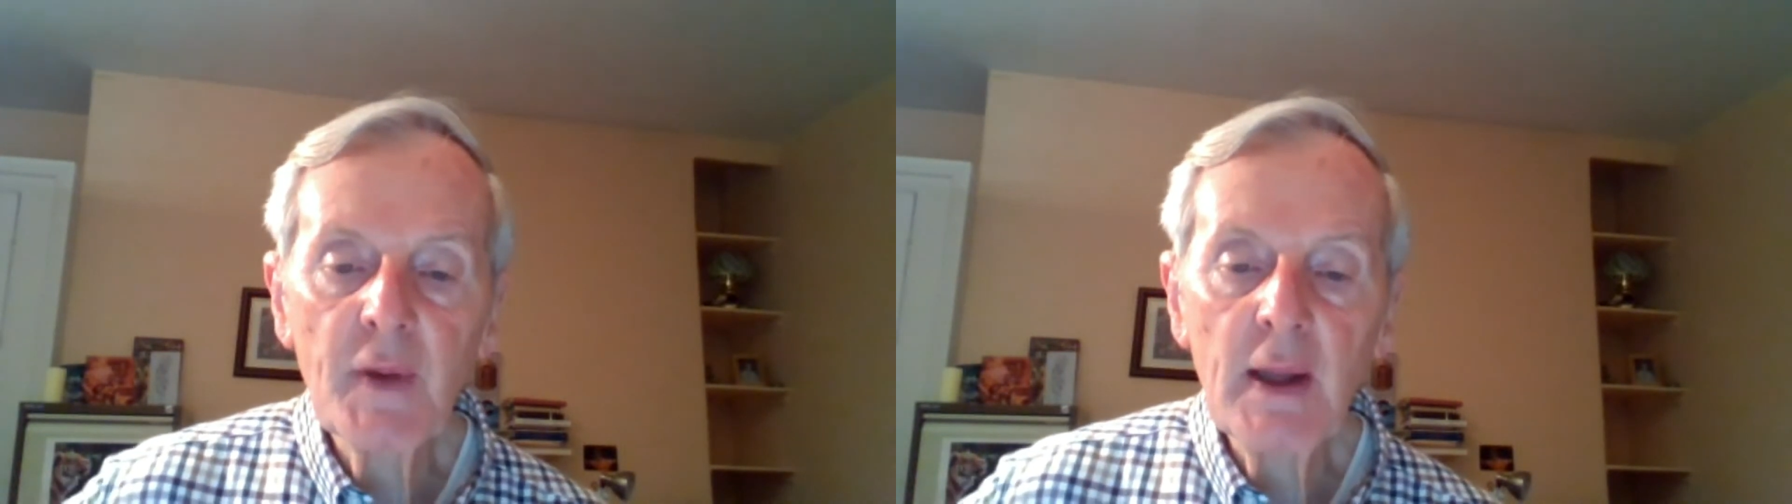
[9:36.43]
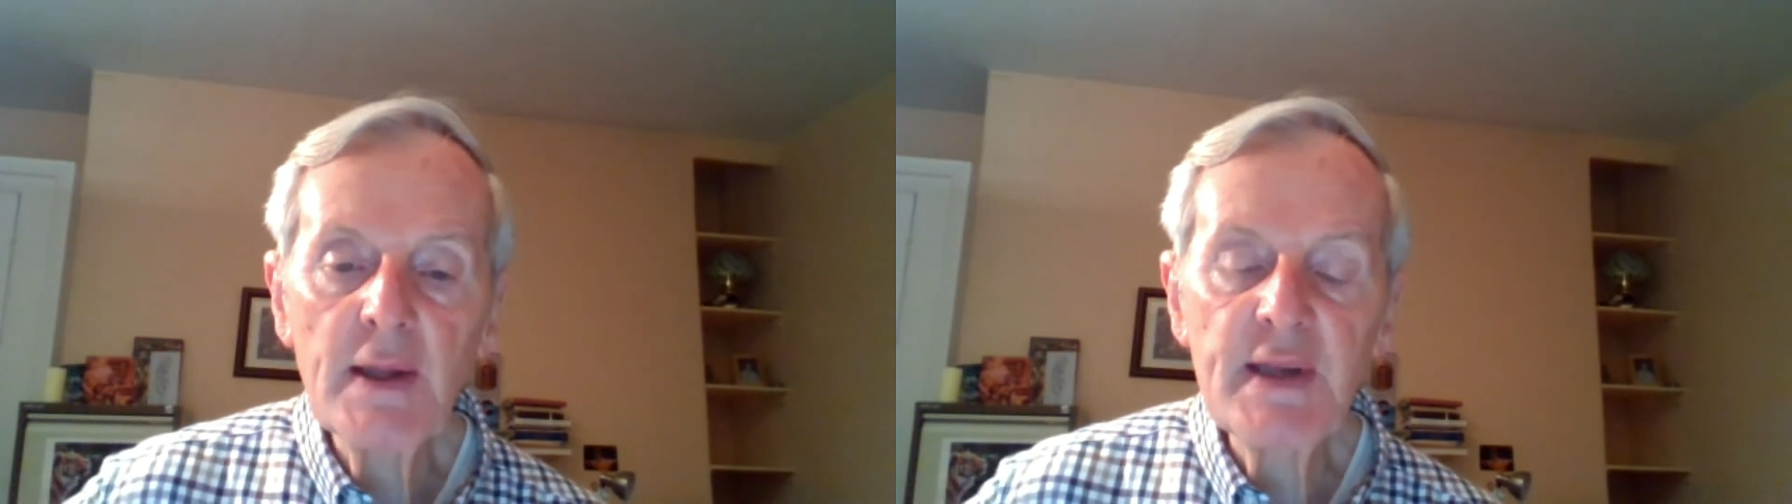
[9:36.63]

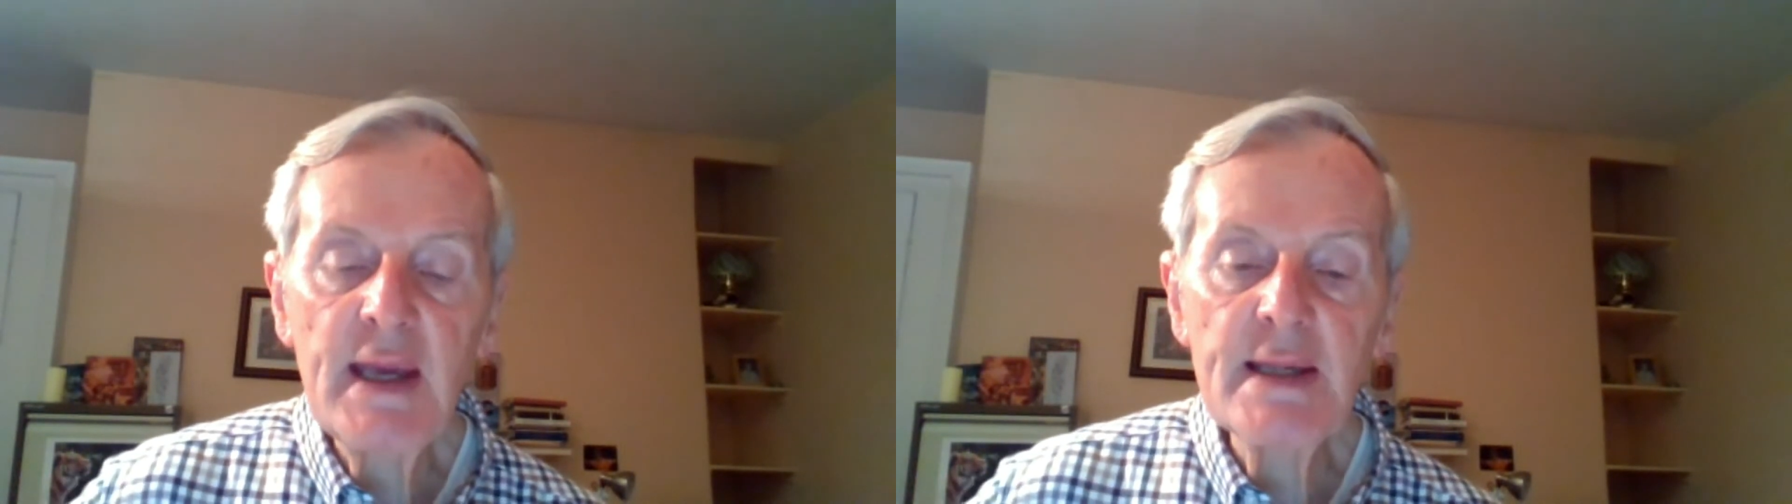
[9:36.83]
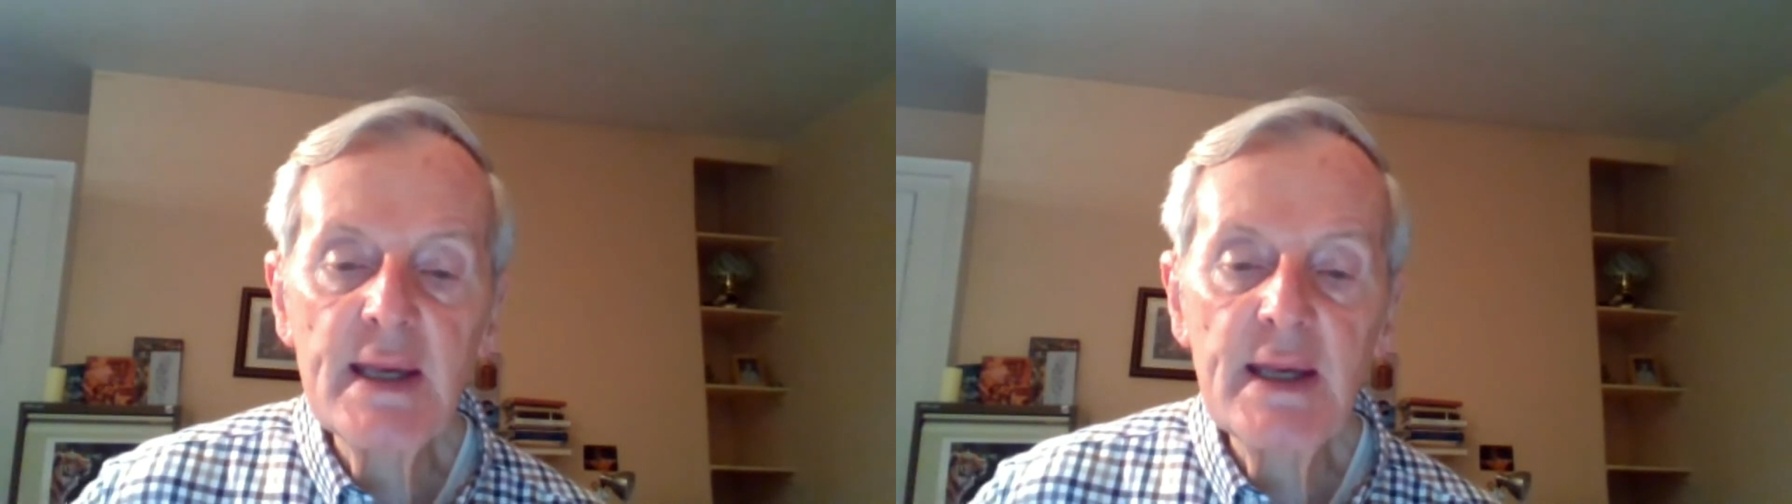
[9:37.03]
It's
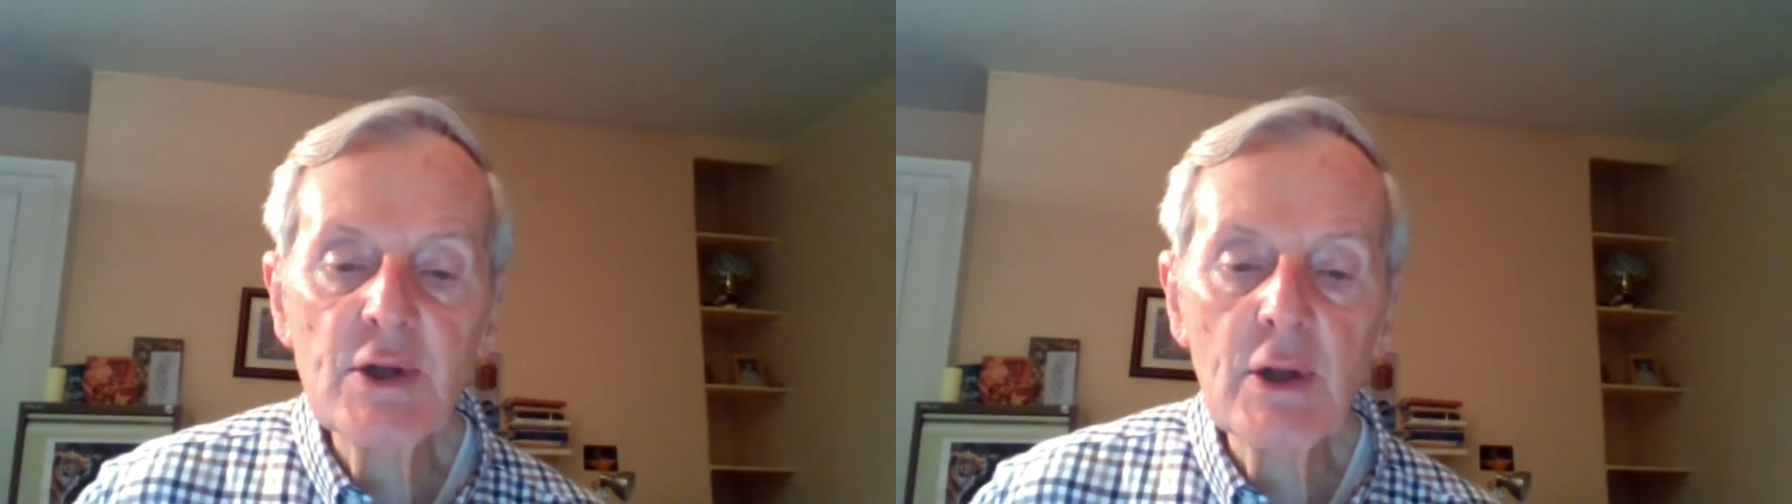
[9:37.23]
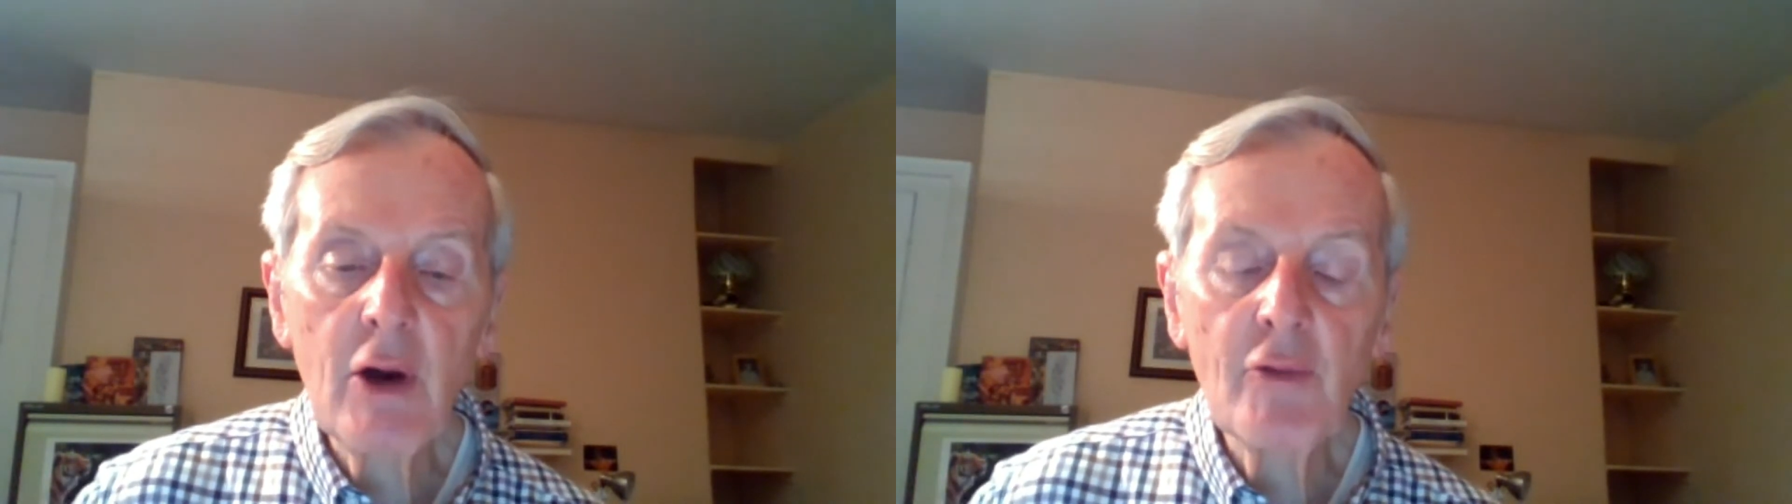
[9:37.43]
easy
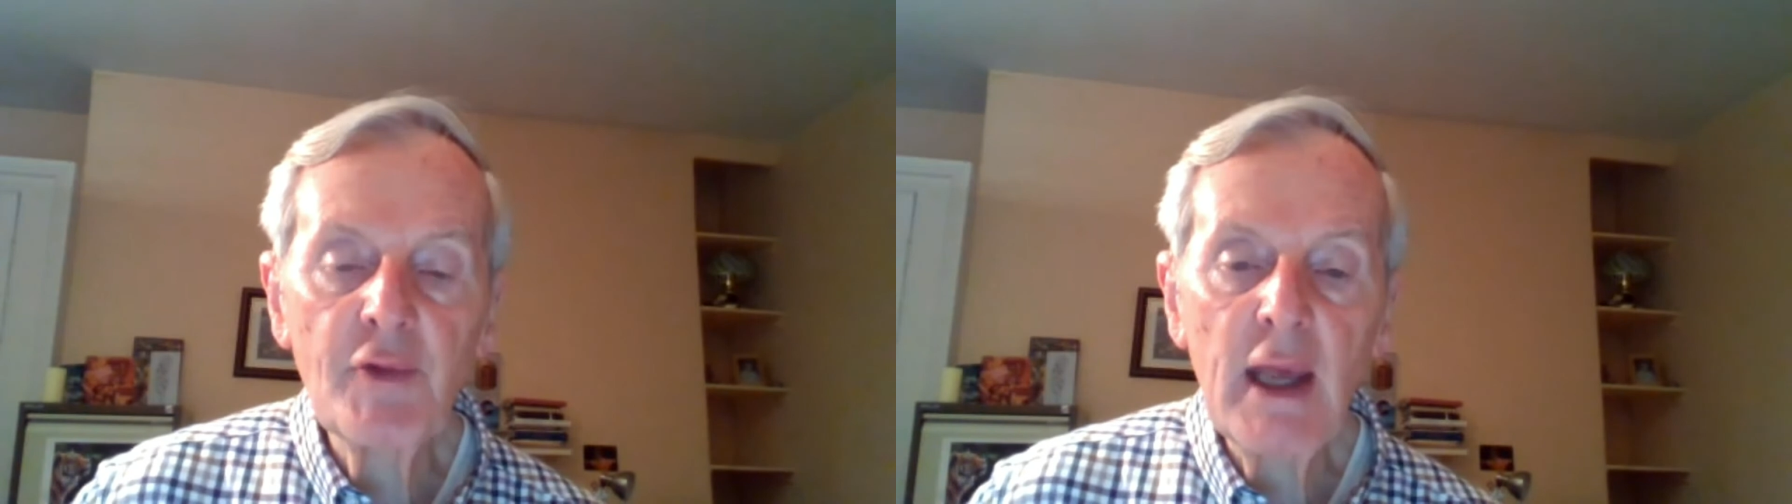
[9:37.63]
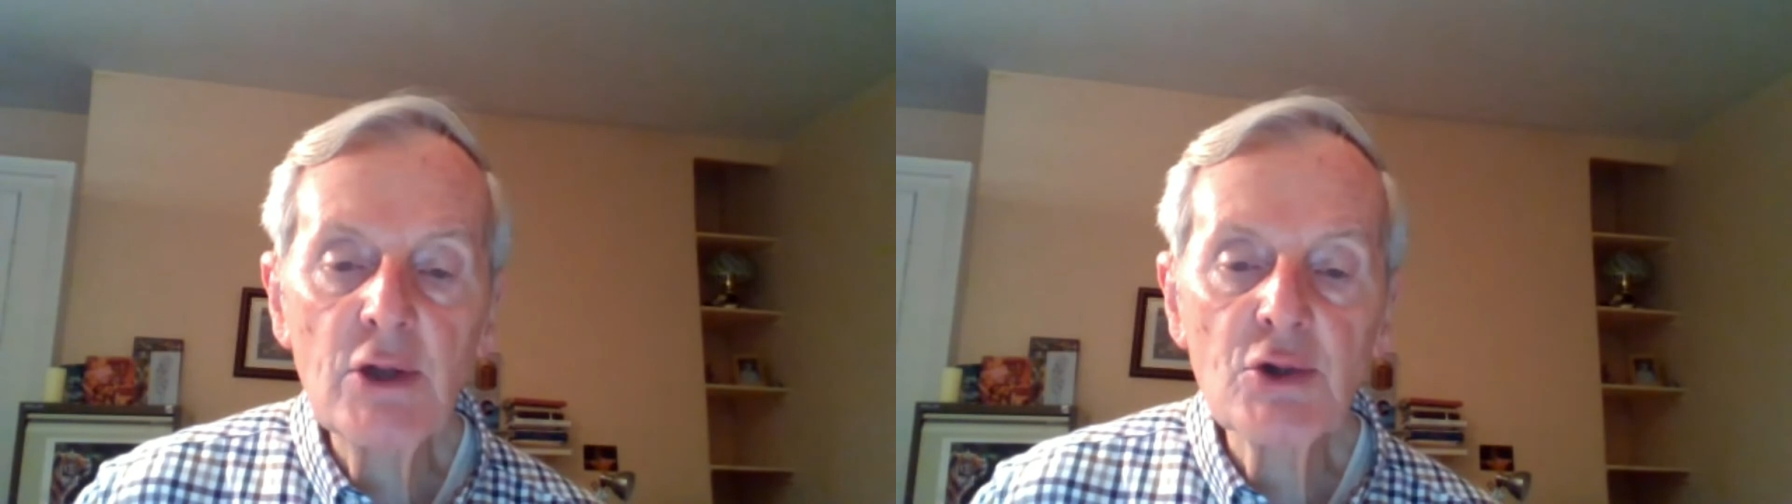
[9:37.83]
to love
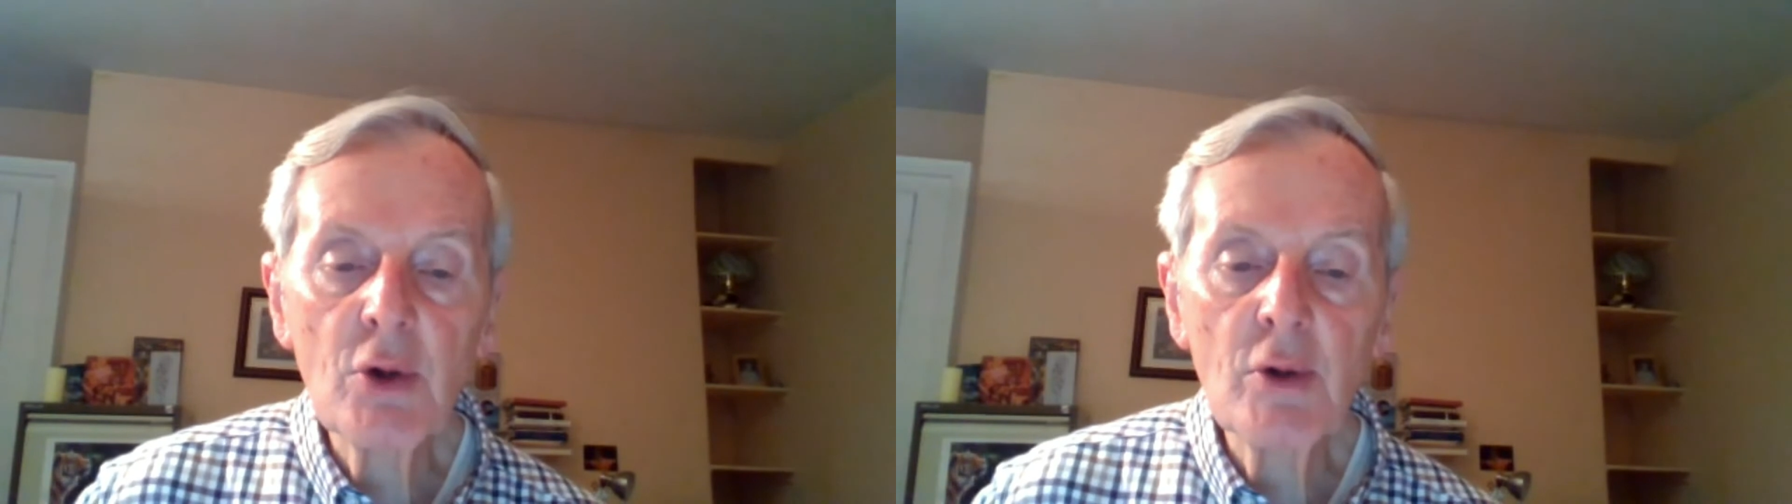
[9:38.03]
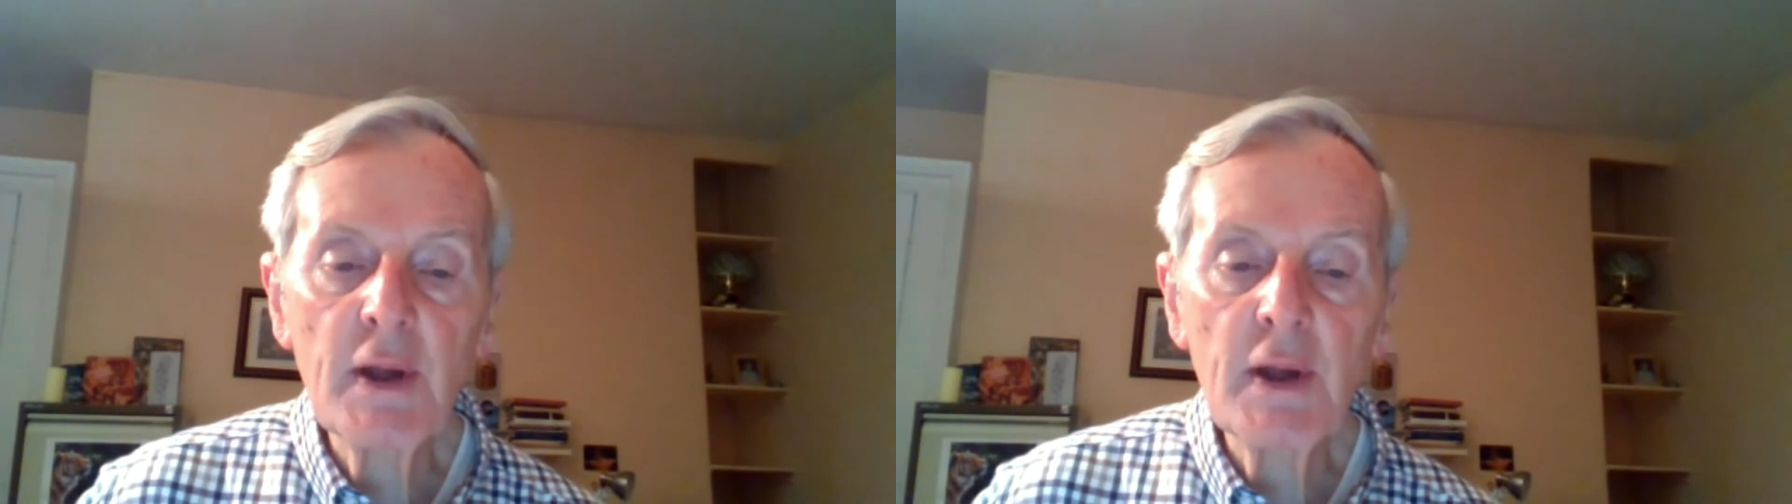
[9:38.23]
nature.